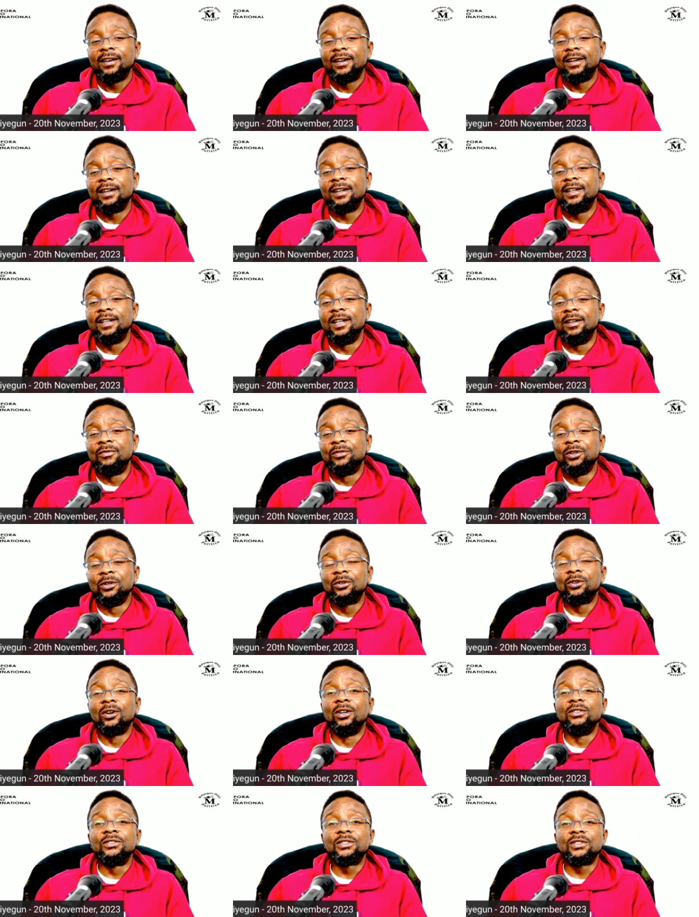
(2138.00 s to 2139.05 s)
If you
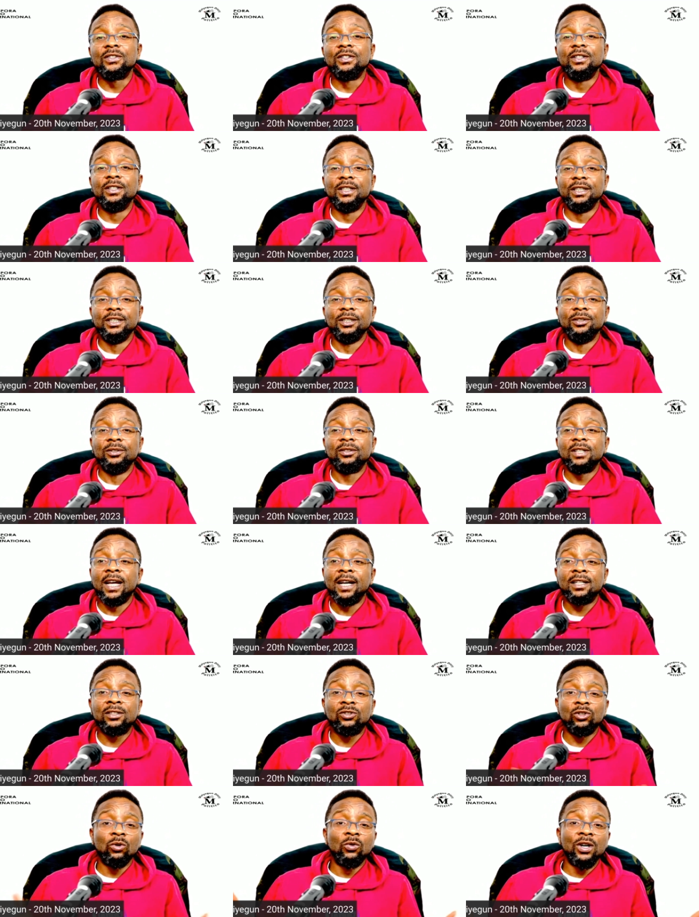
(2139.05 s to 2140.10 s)
continue, like
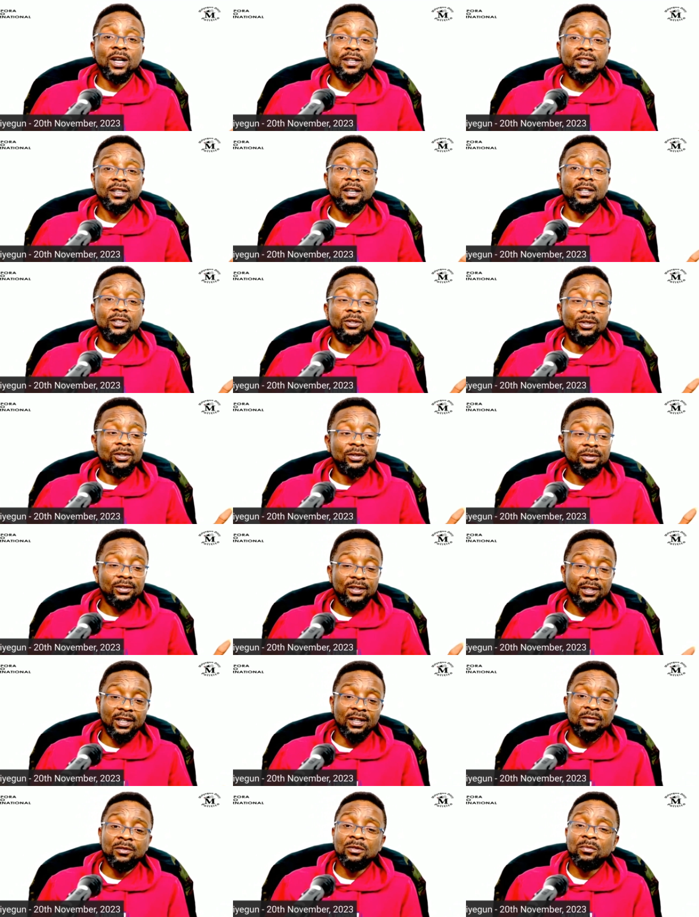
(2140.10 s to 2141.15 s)
Shoura said though,
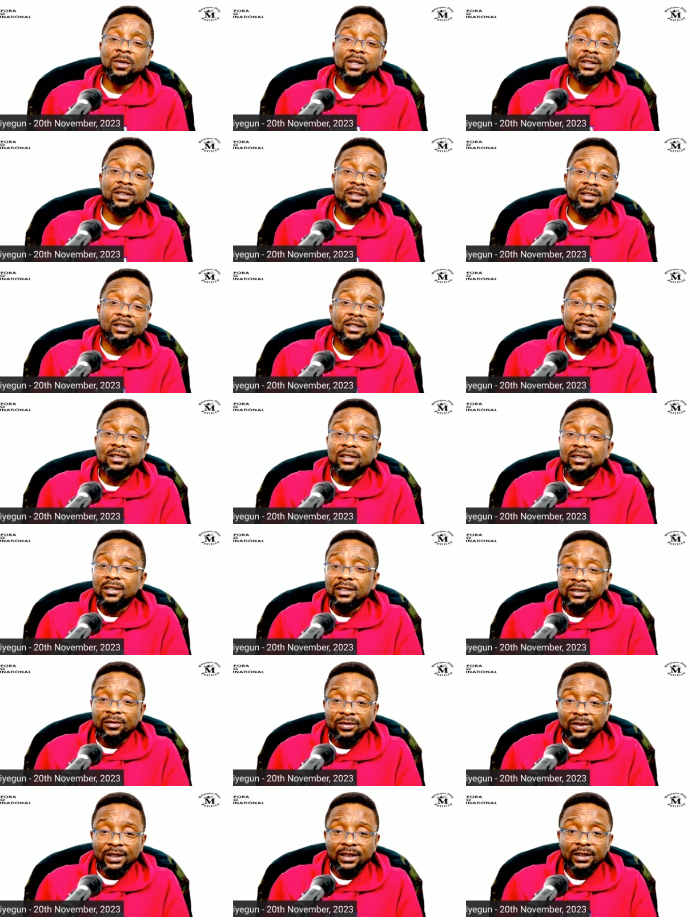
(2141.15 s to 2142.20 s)
everybody is
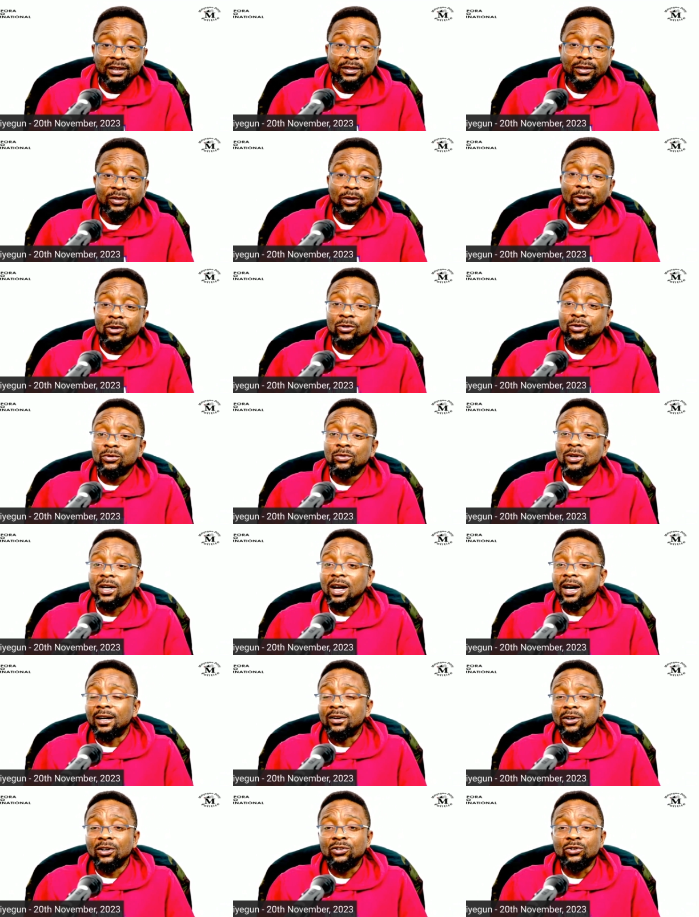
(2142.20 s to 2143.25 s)
leaving. Those who
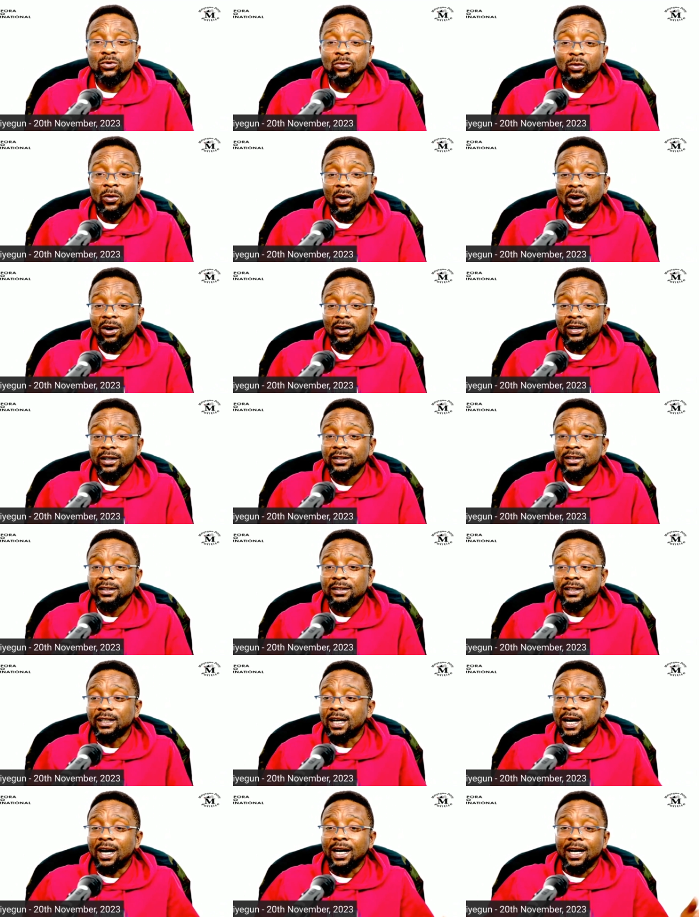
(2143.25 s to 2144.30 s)
cannot walk, they
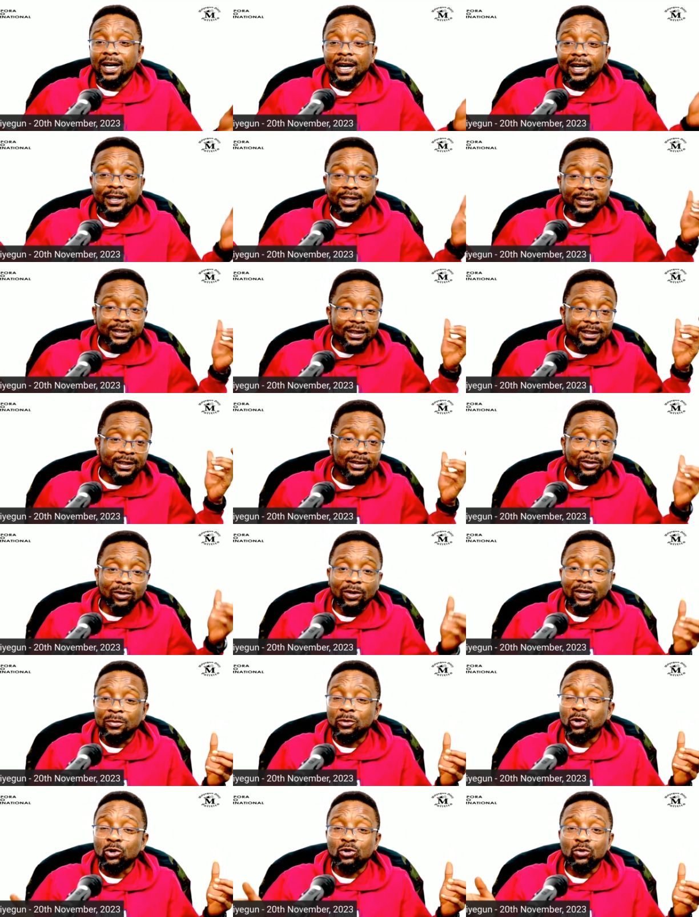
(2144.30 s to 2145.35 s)
are carrying
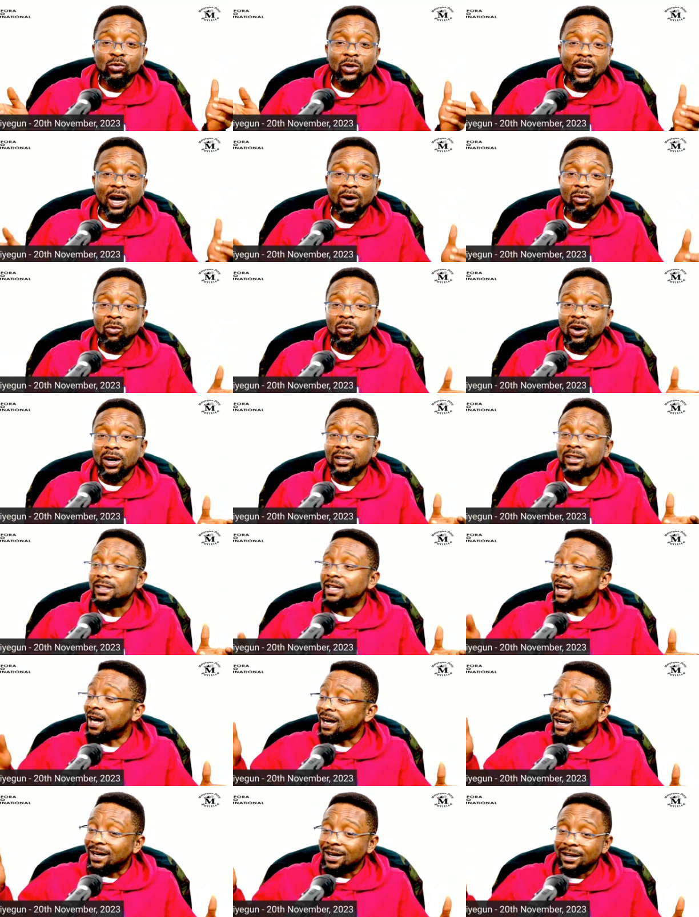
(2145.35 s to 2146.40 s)
those who can walk, they are
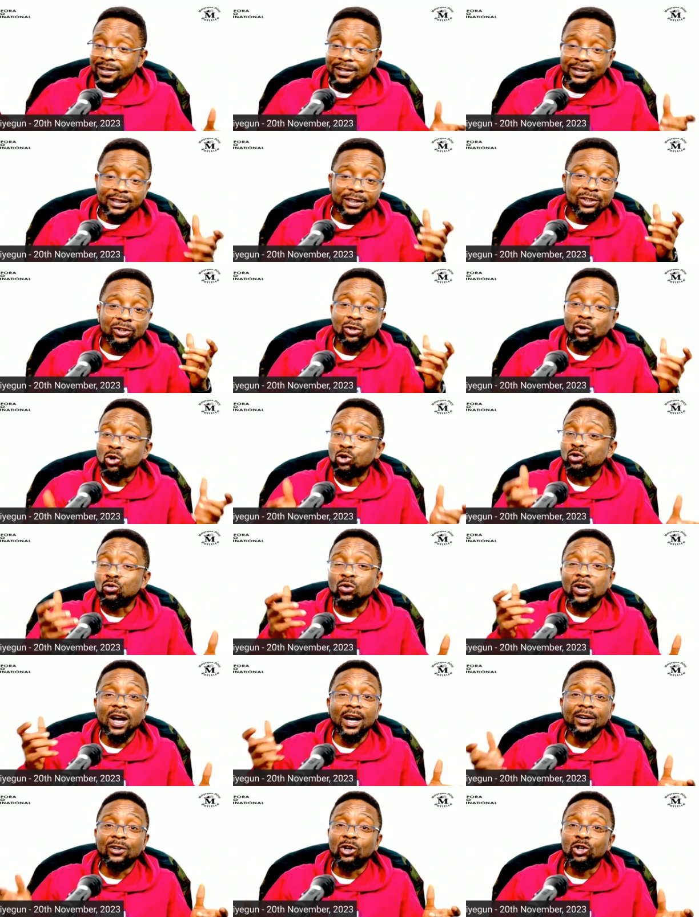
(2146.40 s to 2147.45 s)
carrying those who
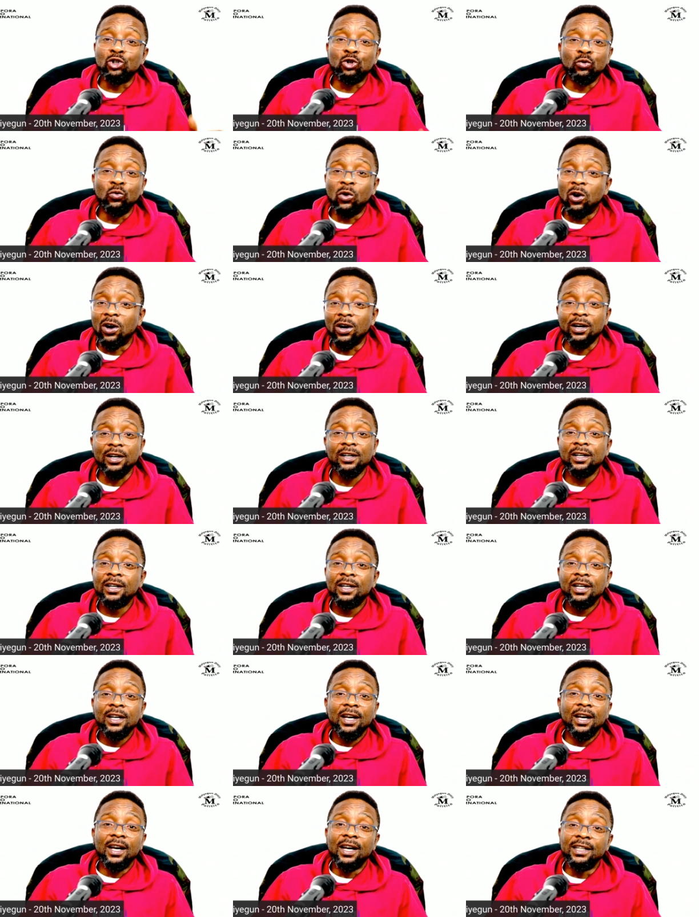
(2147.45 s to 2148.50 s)
cannot walk.
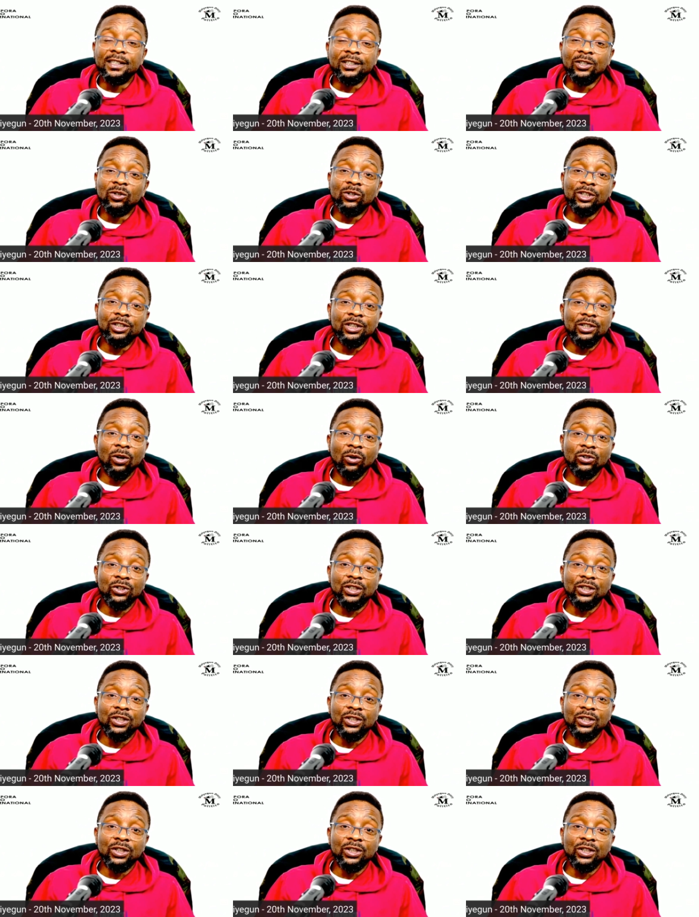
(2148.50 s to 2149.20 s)
And you're